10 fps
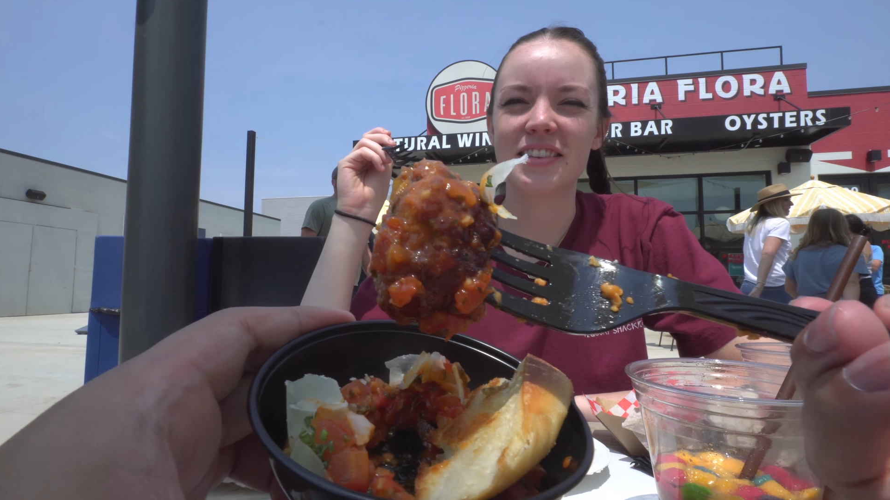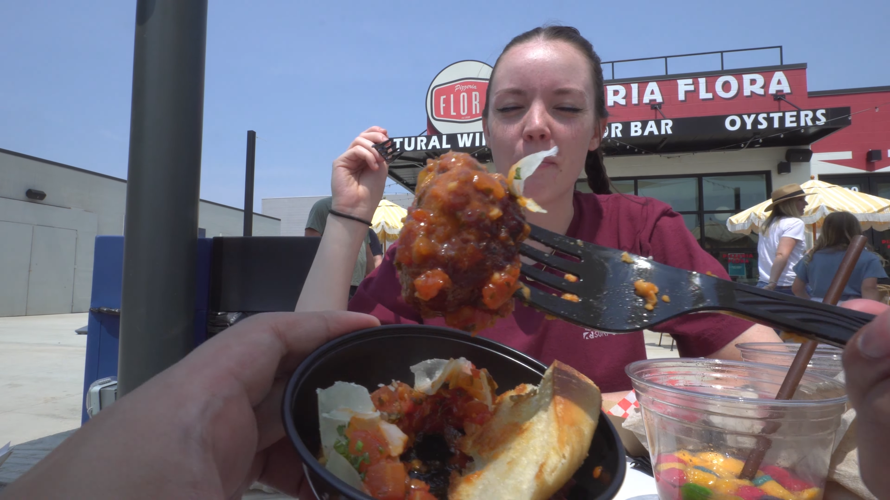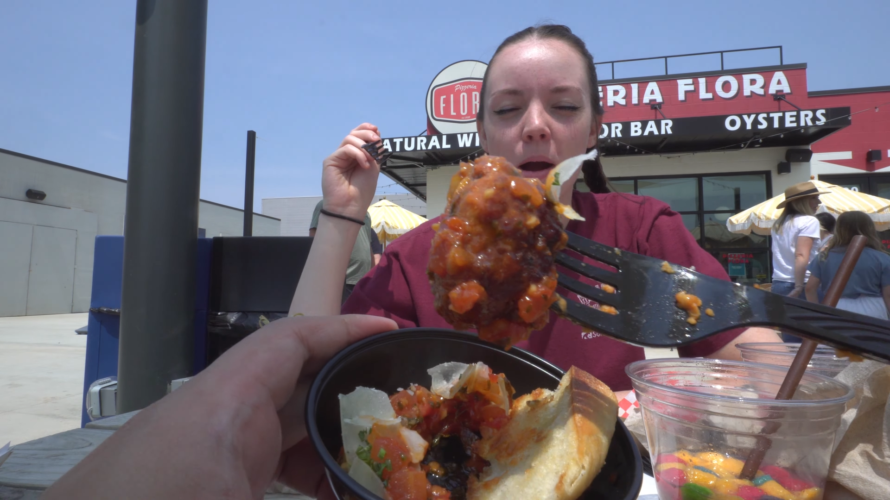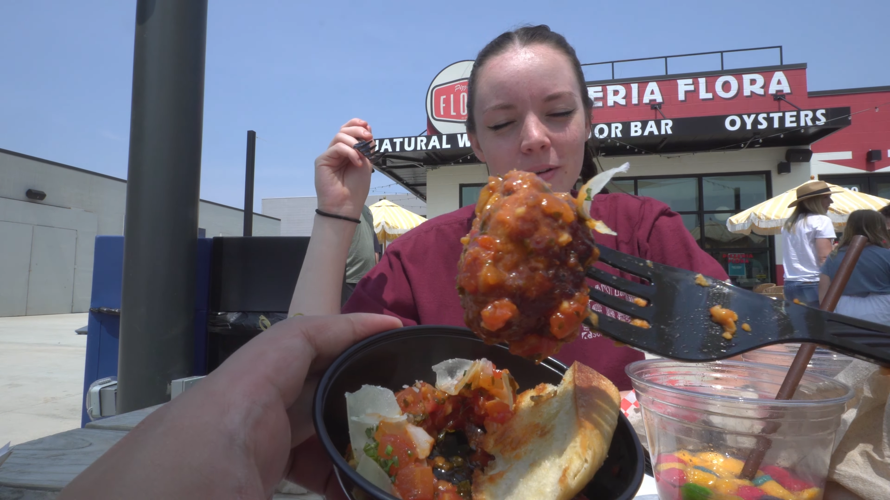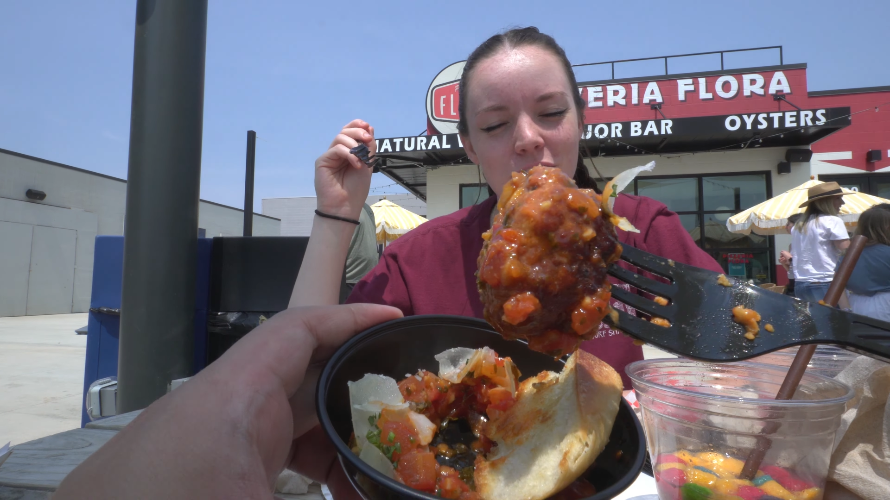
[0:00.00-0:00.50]

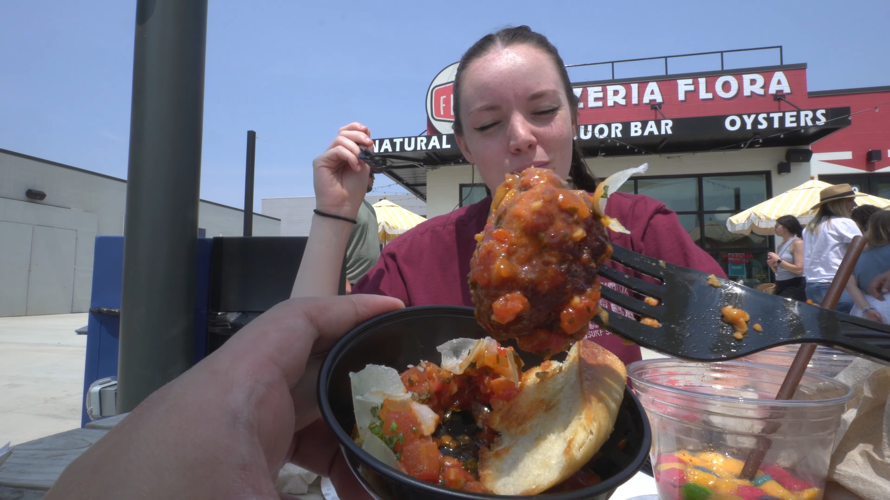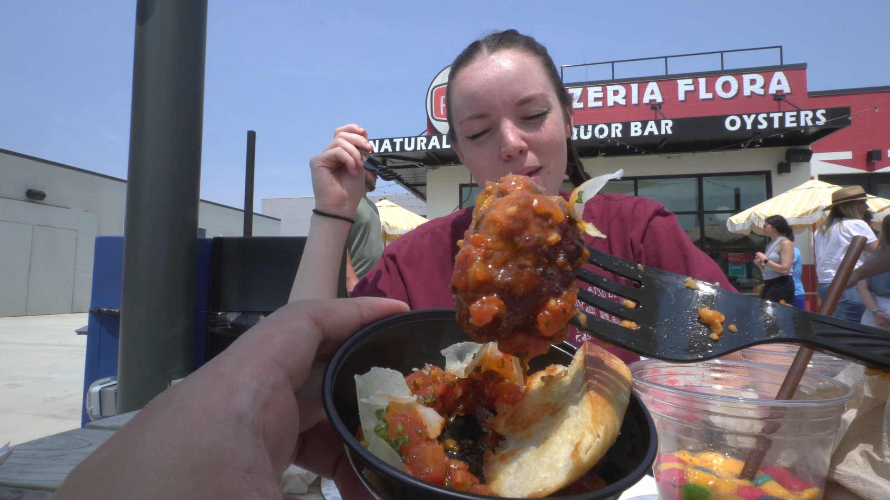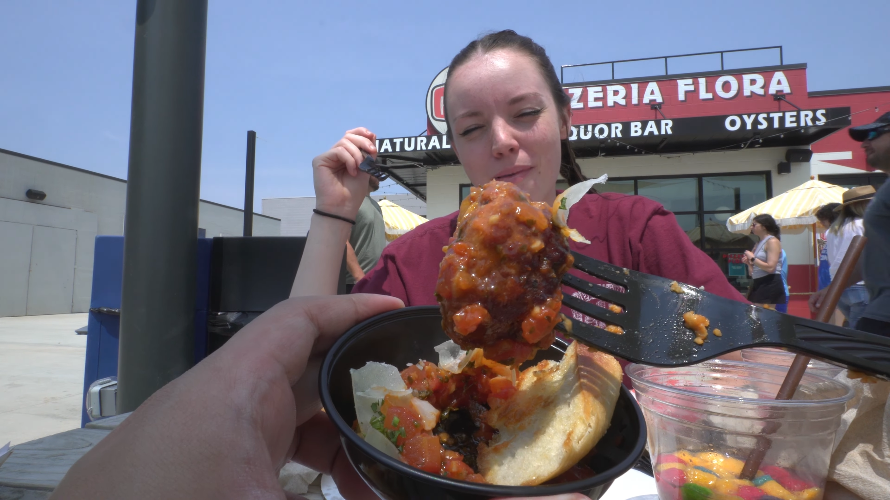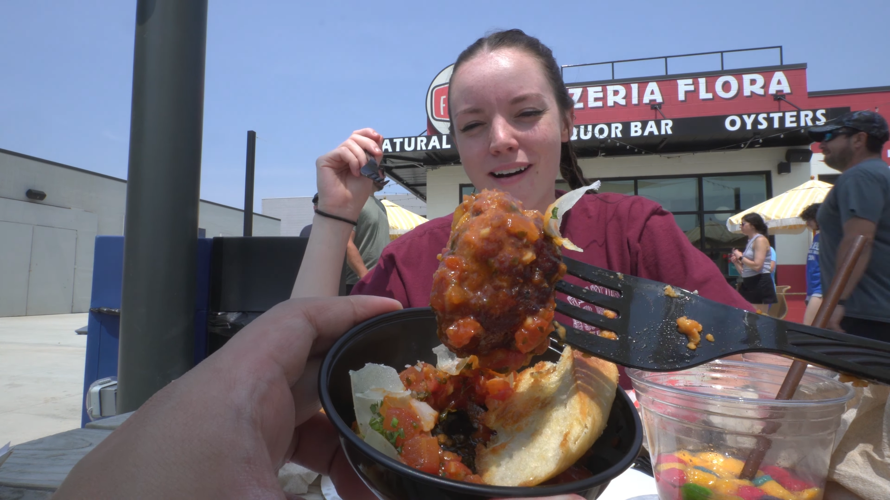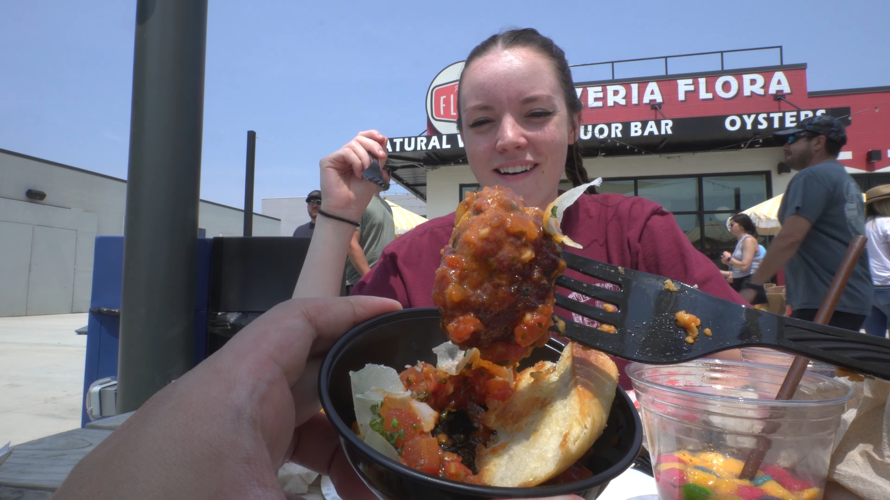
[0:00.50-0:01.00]
balance of
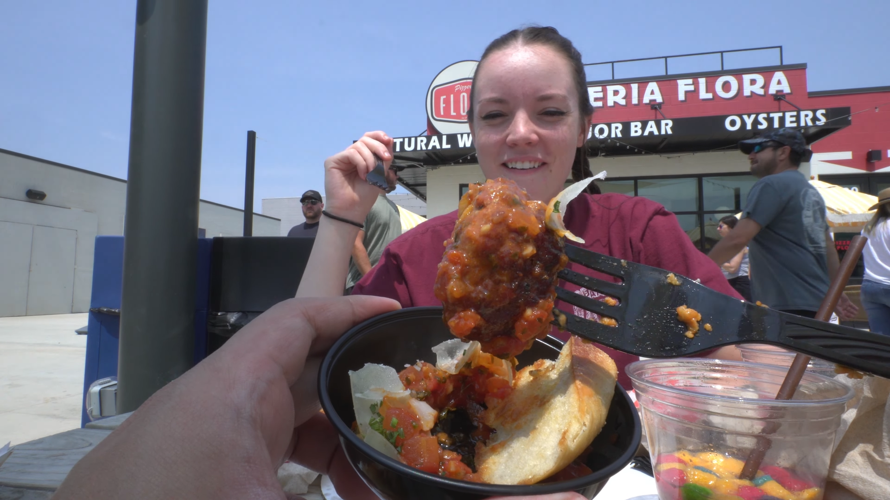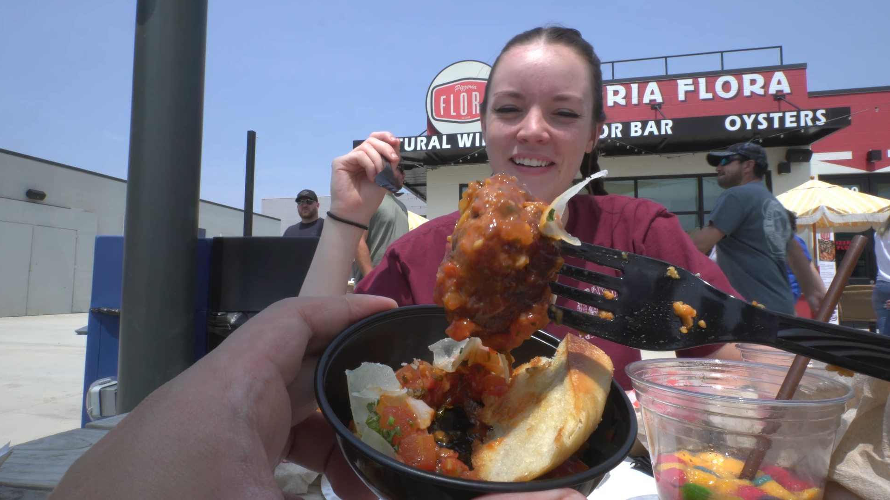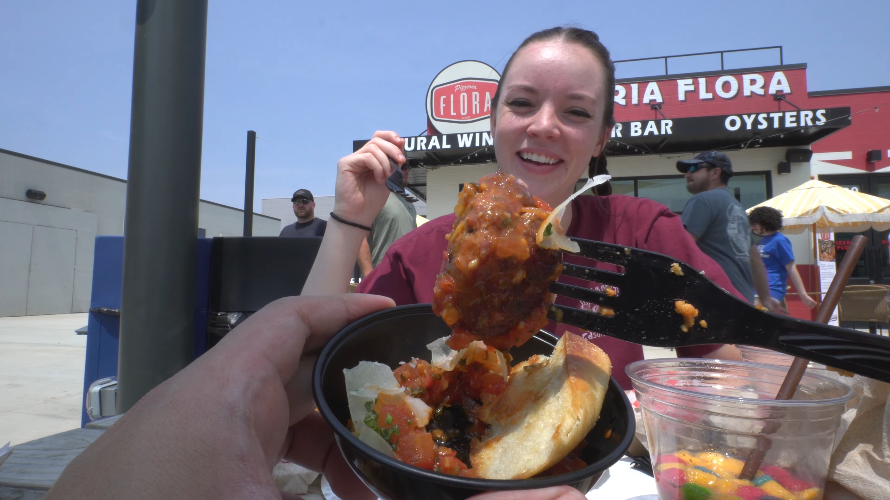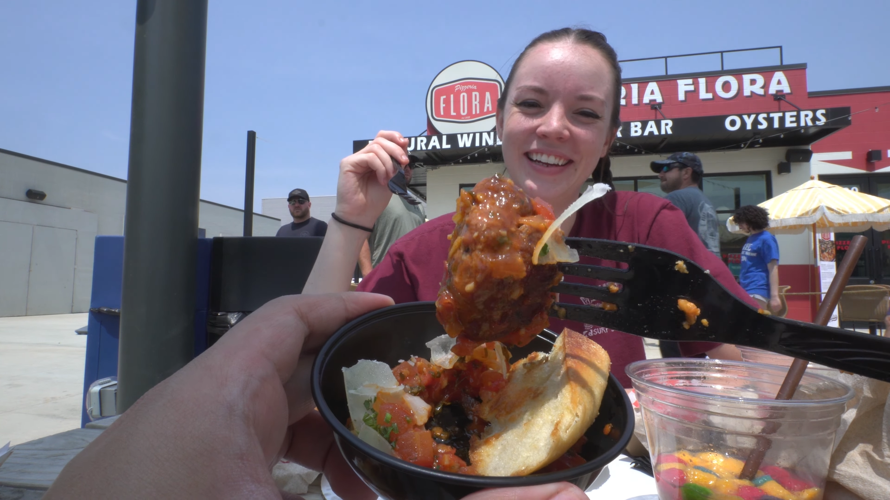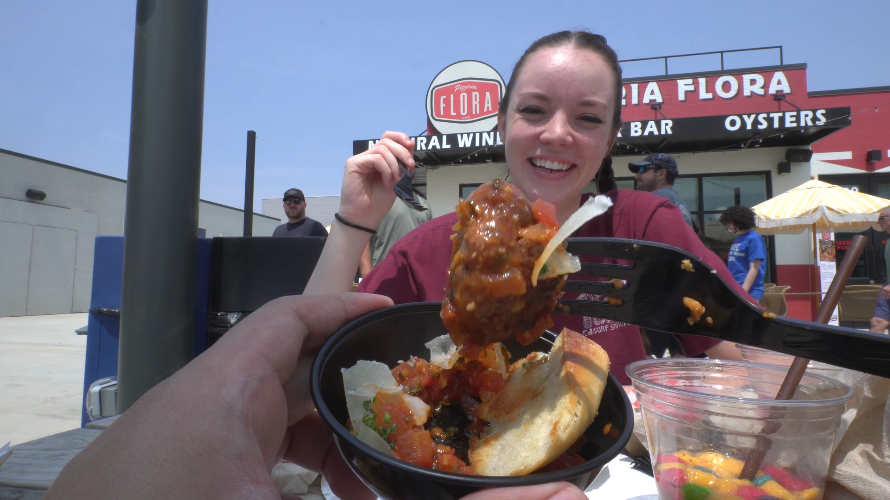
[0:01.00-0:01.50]
salty and
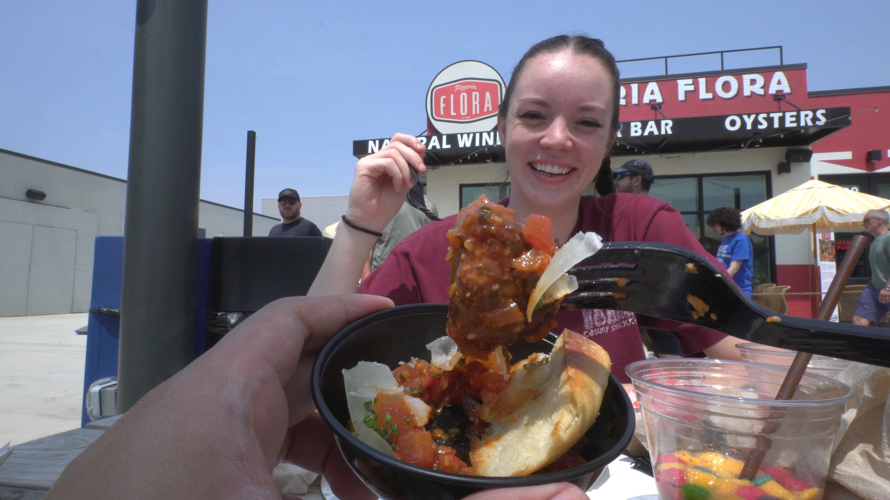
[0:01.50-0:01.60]
sweet.